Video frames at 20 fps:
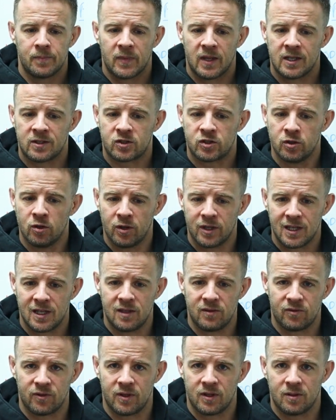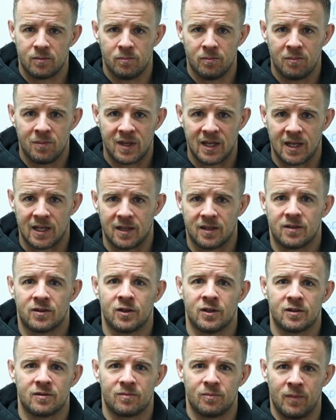It's not even me
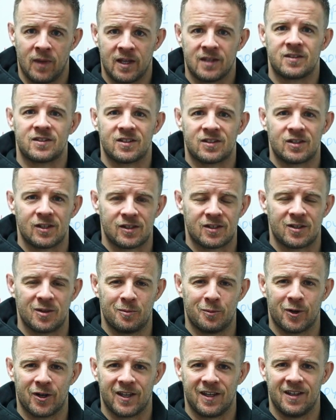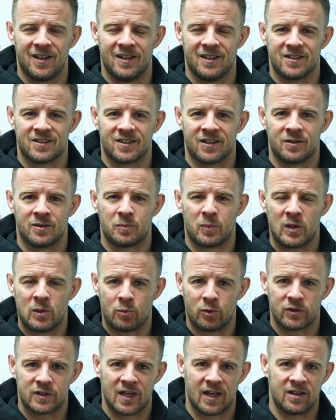that makes the system what it is, and
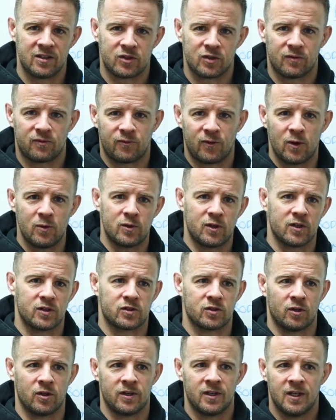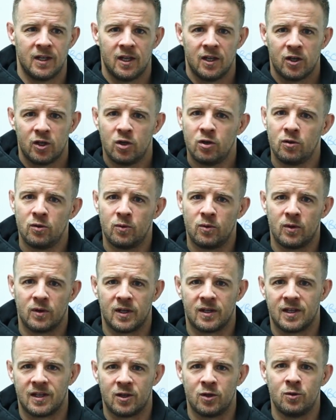people tend to focus on who
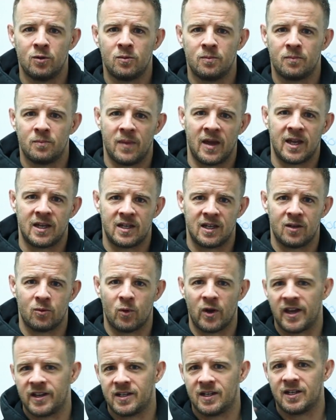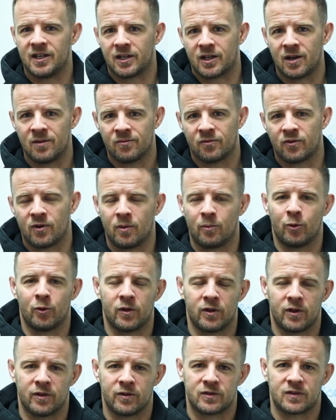made it, where did it come from, all
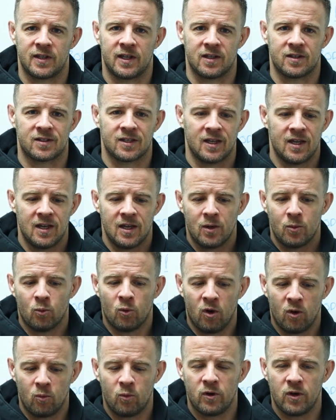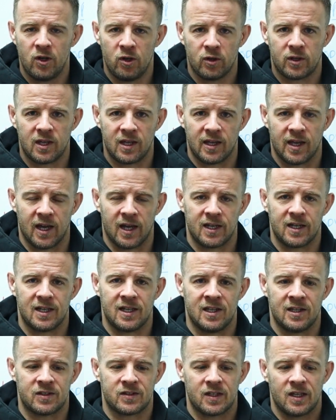of those things. What we're looking at
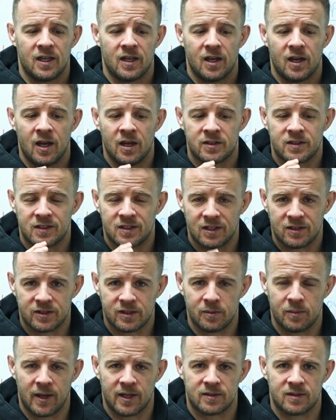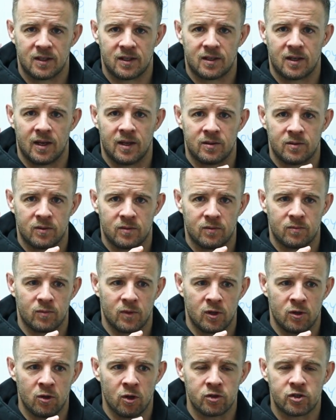is a systematic and
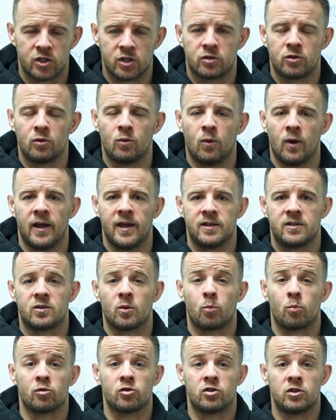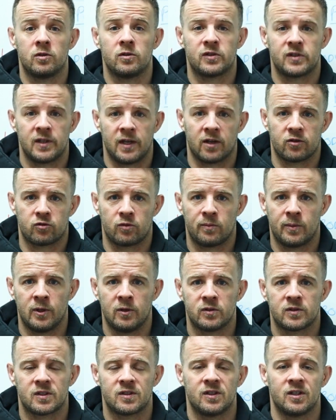logical way to produce the
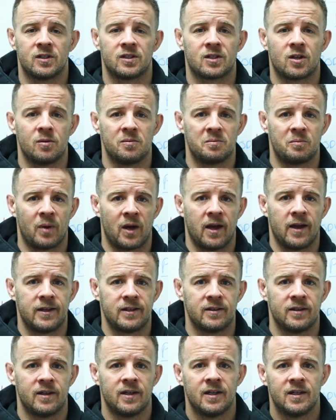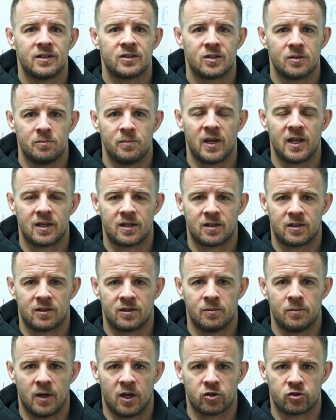attributes that combine to make
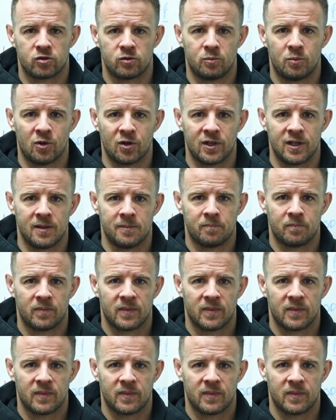the MartialBody.